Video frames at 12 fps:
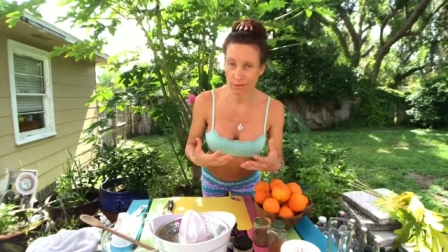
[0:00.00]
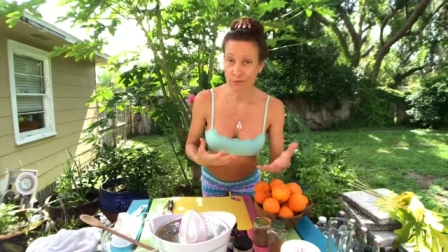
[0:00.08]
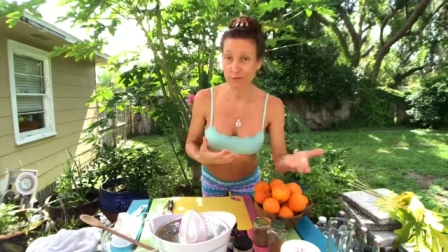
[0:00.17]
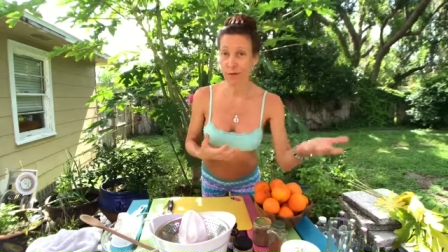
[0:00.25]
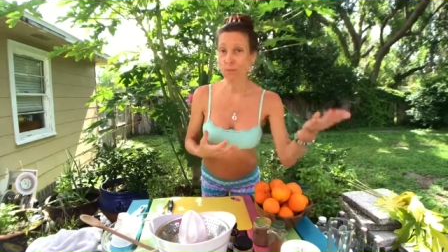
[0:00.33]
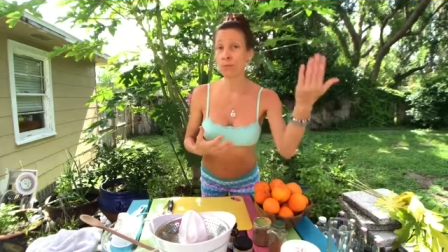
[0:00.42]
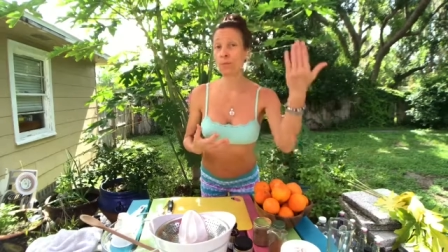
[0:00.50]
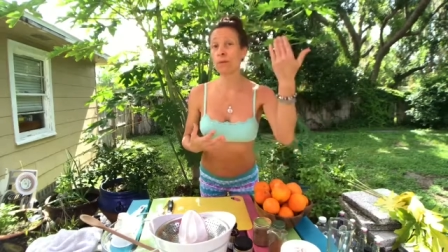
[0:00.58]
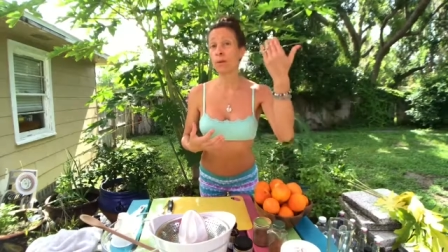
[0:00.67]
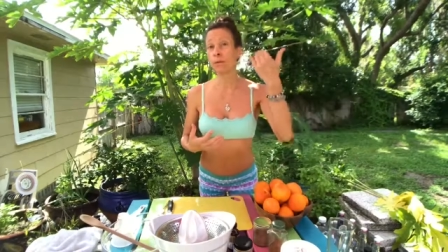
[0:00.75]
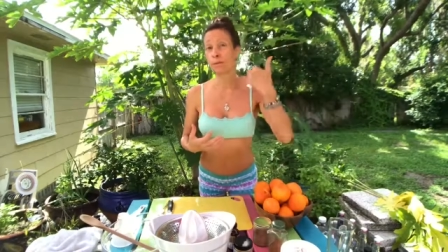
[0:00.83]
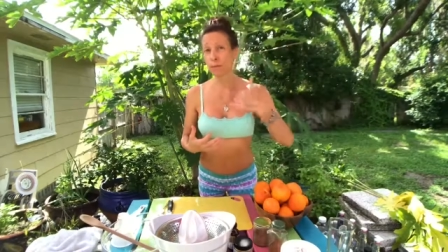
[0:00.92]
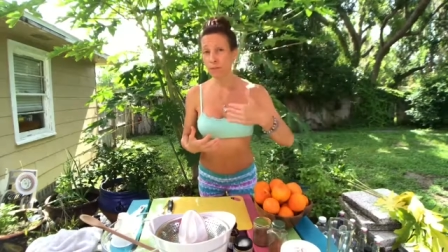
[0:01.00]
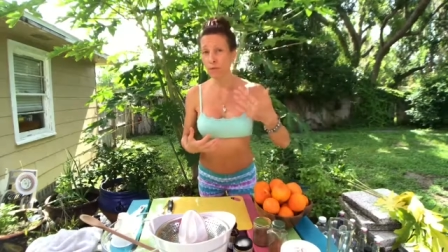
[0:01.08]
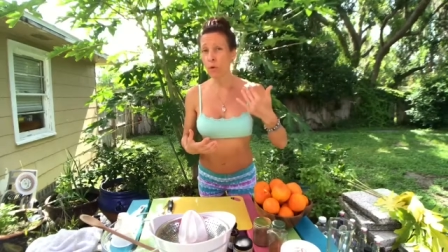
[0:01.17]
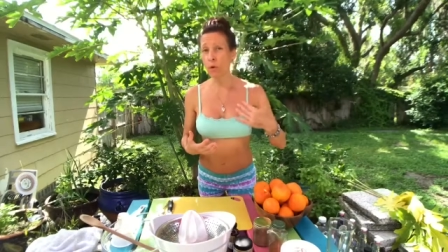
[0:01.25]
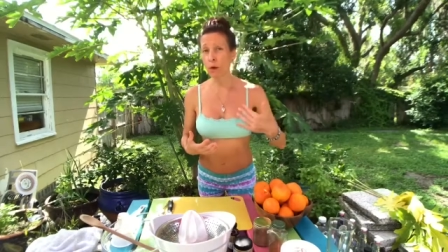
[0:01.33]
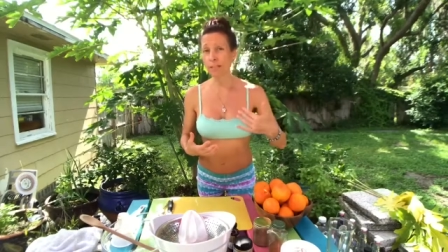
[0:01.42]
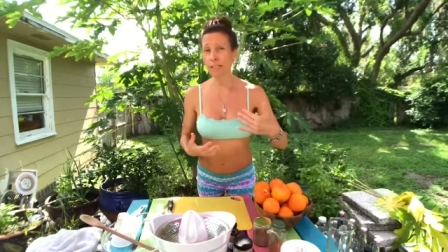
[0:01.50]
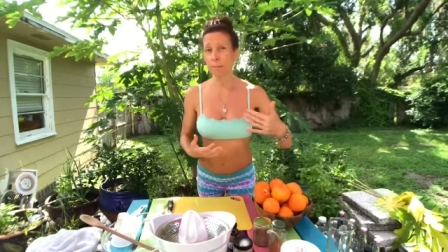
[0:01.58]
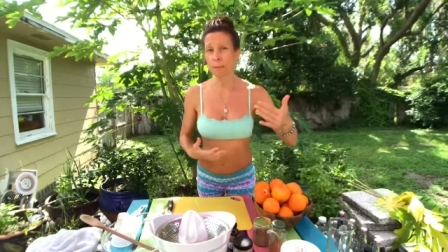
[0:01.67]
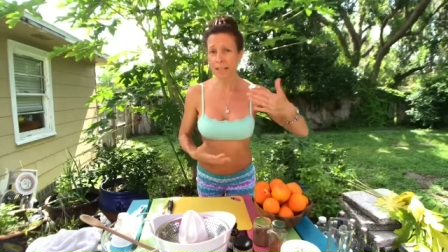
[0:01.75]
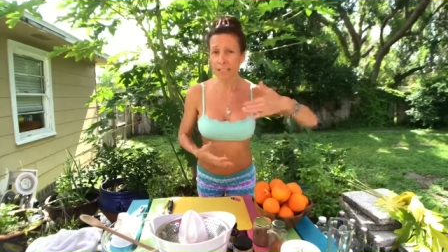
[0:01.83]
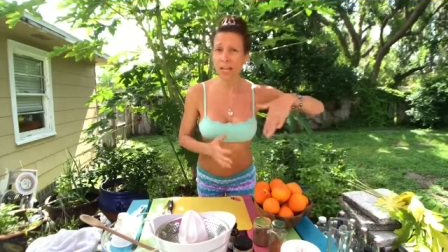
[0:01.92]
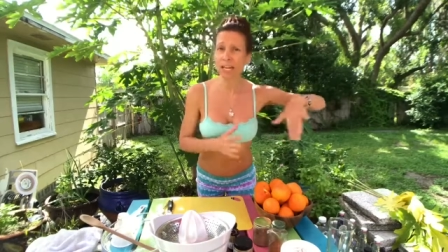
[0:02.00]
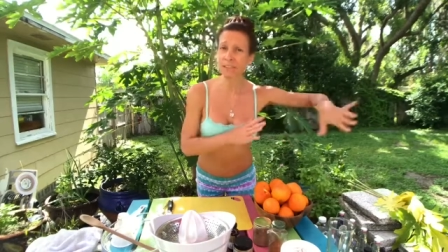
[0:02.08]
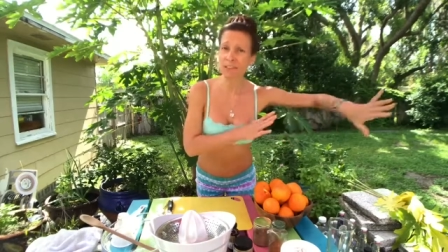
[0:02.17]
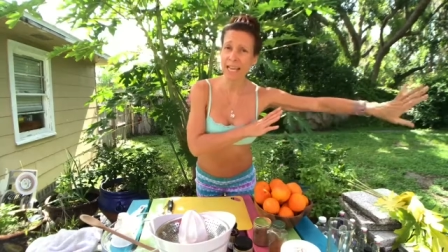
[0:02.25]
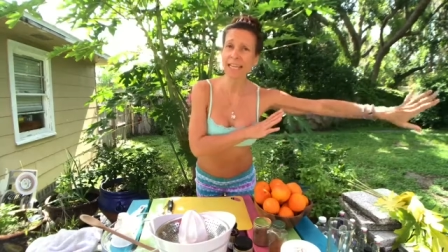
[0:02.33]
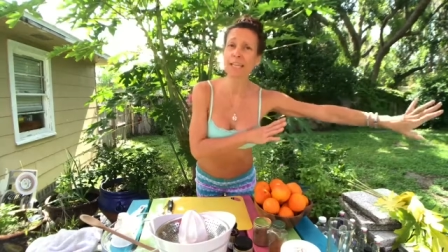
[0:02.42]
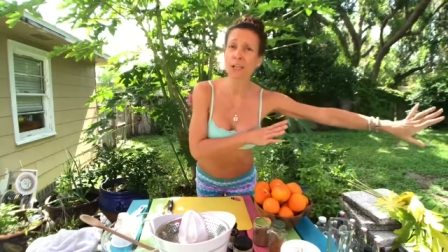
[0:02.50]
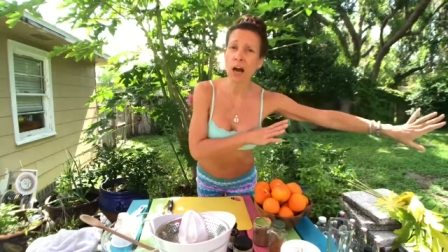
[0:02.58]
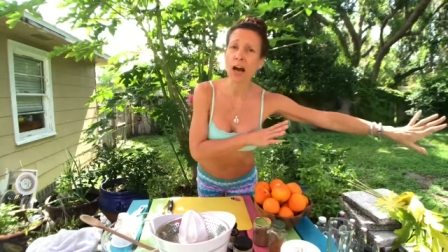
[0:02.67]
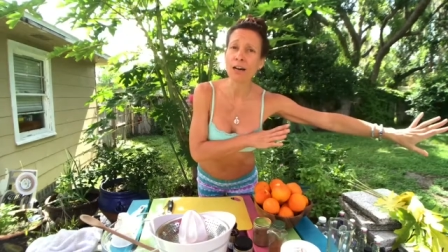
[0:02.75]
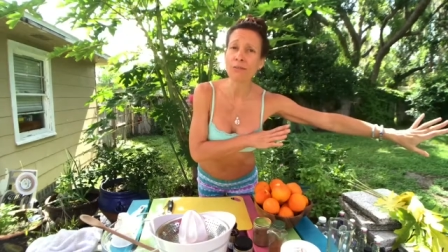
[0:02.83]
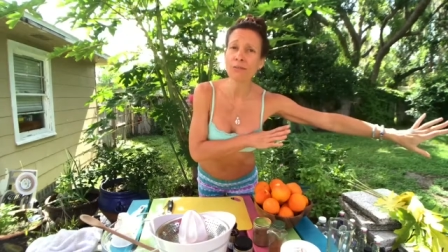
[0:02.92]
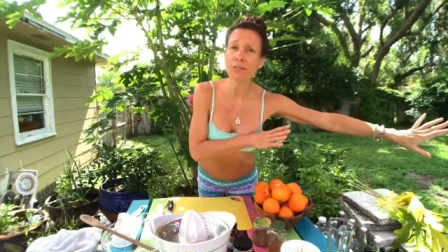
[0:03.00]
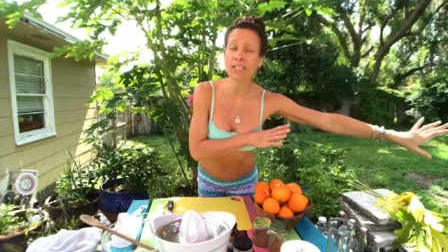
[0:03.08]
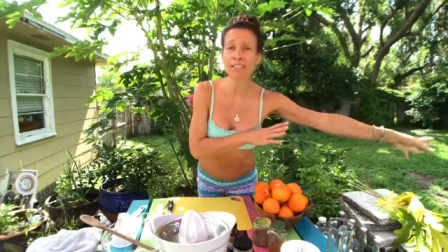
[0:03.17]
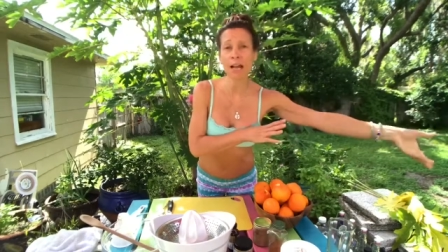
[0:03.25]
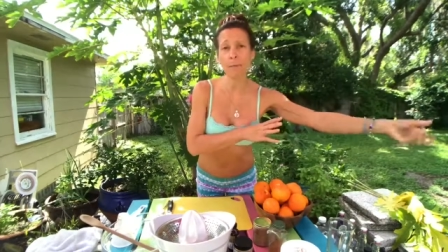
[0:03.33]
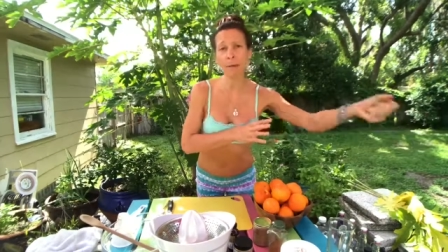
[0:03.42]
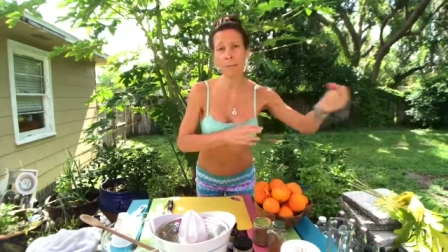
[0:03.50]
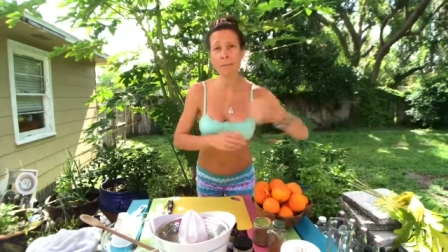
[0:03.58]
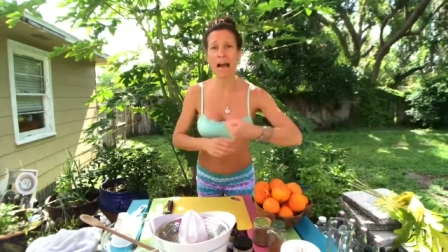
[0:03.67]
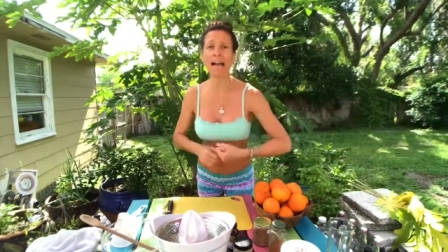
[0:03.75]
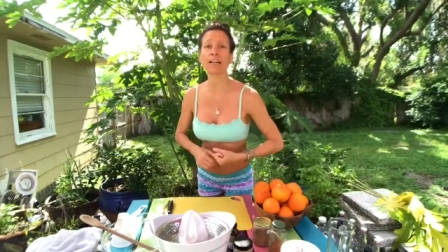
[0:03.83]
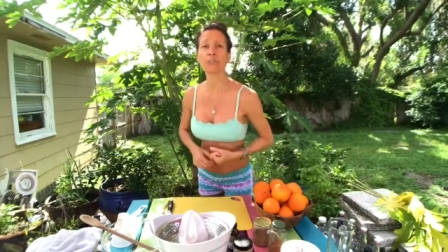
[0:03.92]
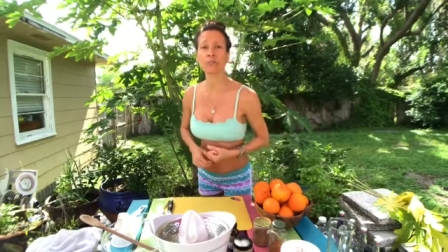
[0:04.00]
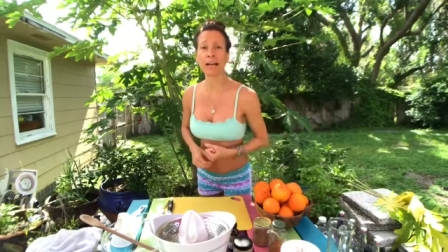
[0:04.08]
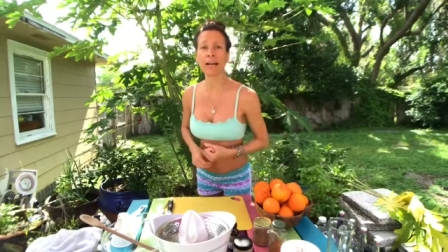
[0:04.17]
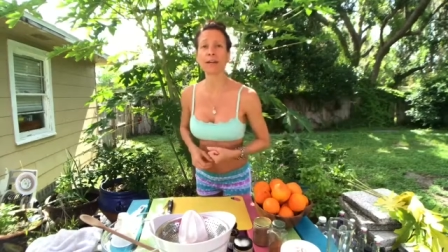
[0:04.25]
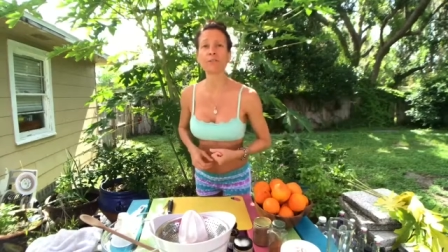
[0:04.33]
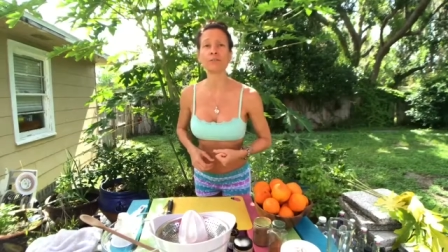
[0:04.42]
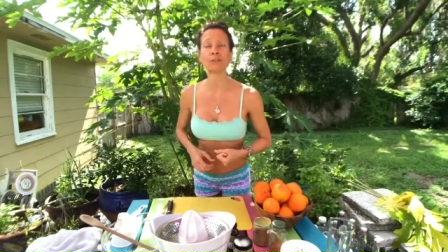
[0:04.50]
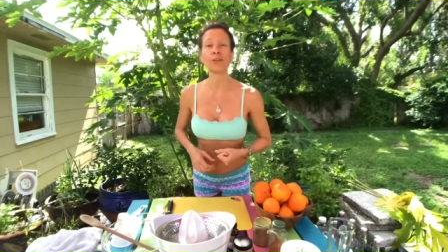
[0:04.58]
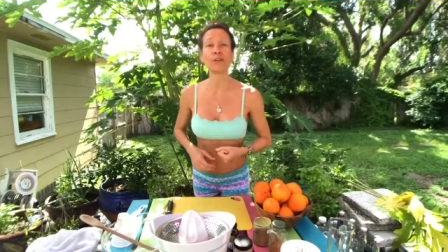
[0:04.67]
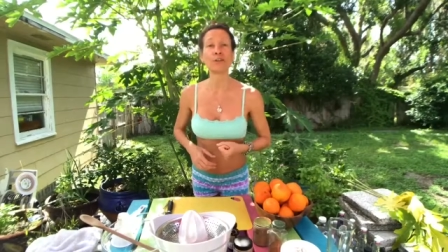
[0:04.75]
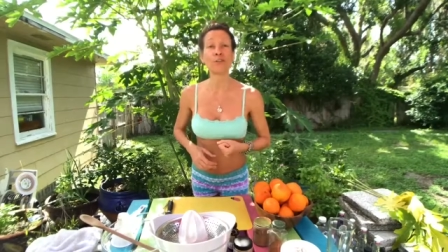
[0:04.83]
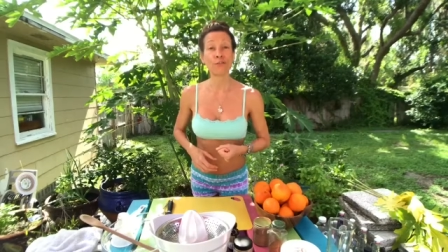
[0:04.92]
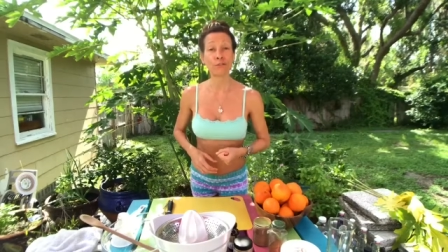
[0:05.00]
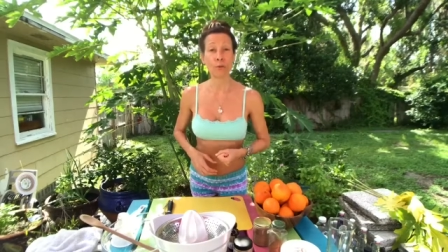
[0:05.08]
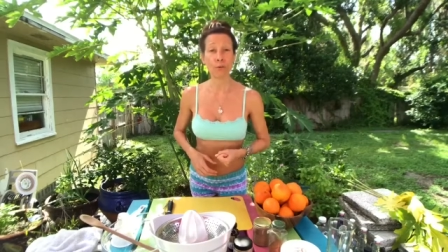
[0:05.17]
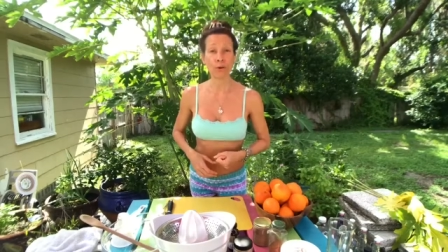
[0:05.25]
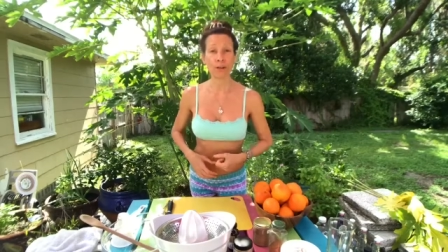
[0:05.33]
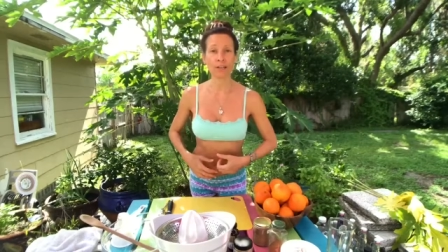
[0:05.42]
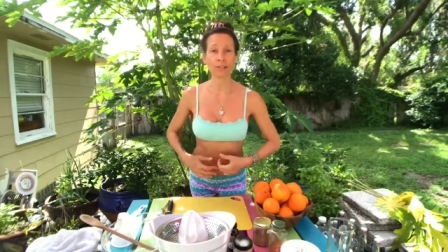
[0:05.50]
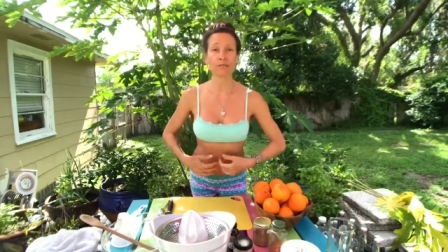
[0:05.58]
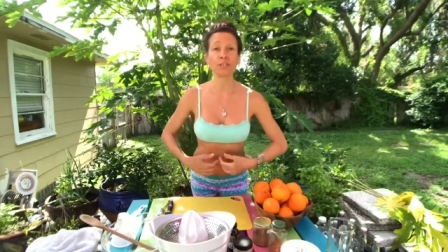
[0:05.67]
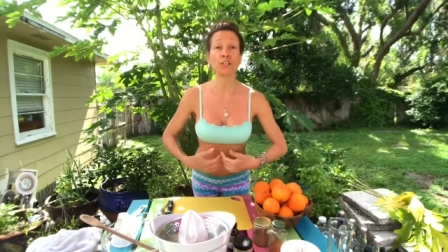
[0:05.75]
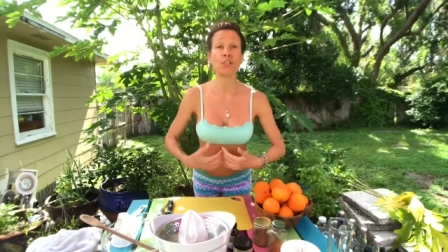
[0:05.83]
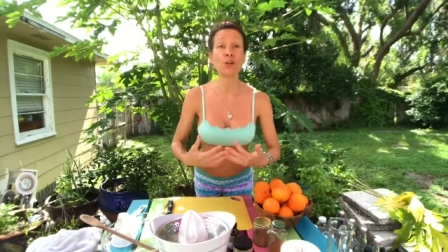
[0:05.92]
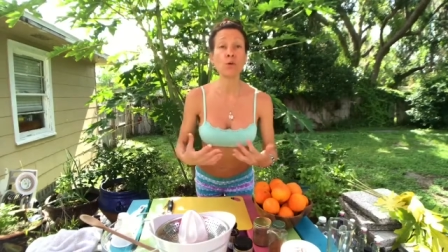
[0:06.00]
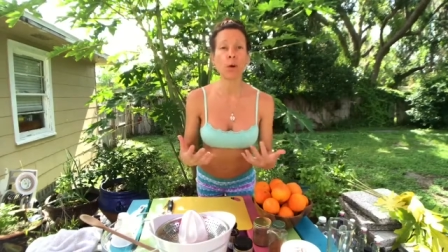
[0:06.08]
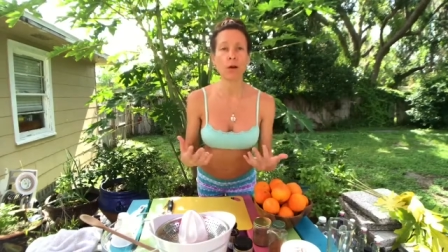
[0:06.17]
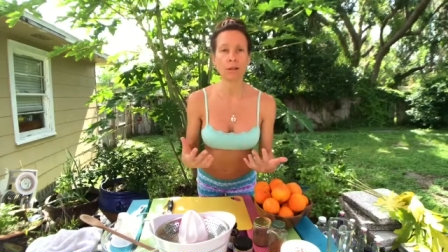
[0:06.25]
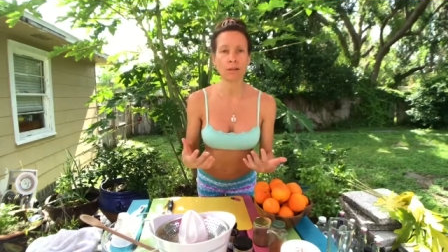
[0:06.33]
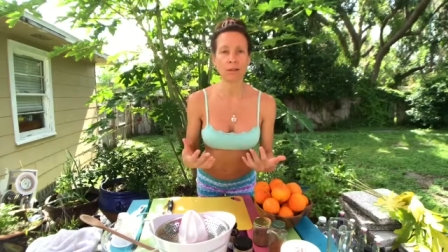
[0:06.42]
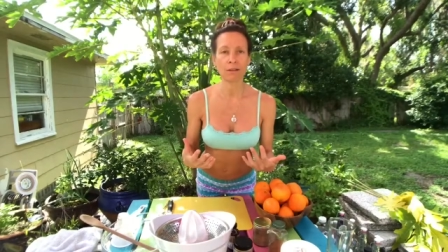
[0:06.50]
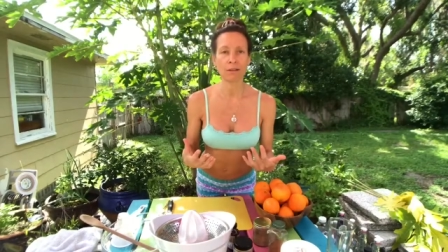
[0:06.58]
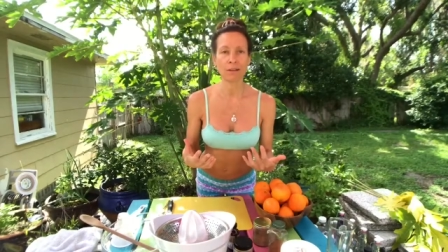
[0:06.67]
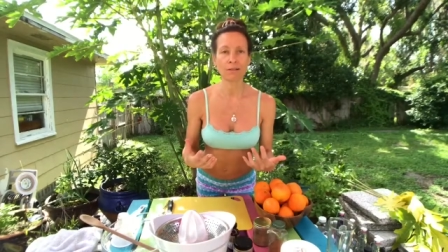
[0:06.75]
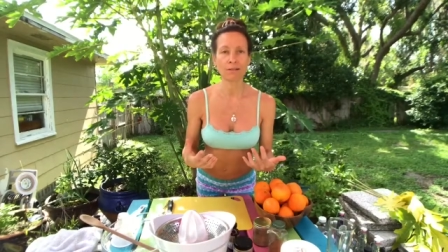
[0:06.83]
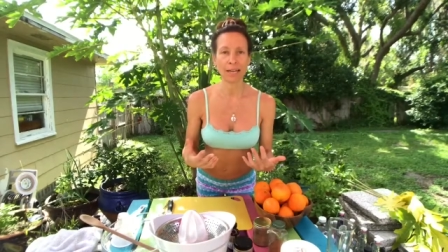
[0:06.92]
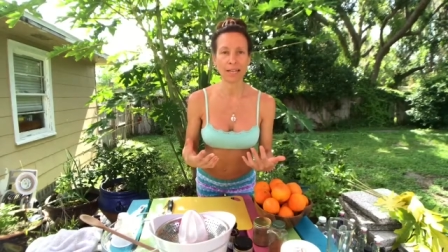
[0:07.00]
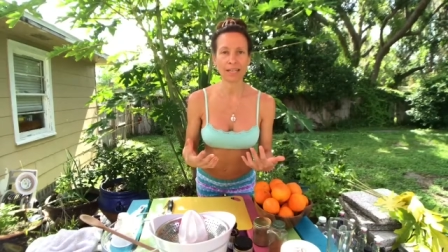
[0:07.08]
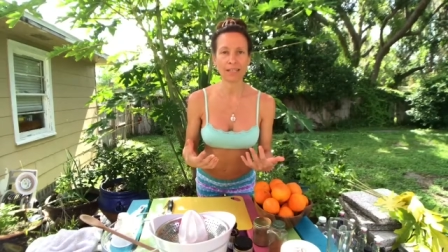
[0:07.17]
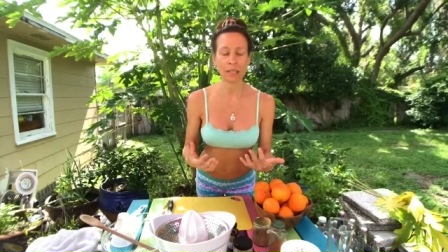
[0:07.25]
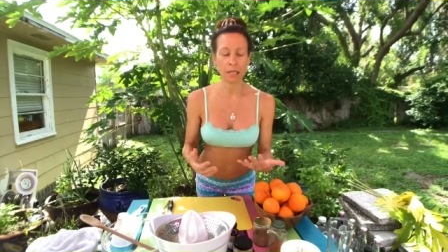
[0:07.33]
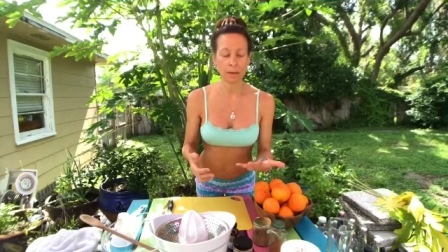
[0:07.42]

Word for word: from before that might not have taken off is coming back around for renewal, right?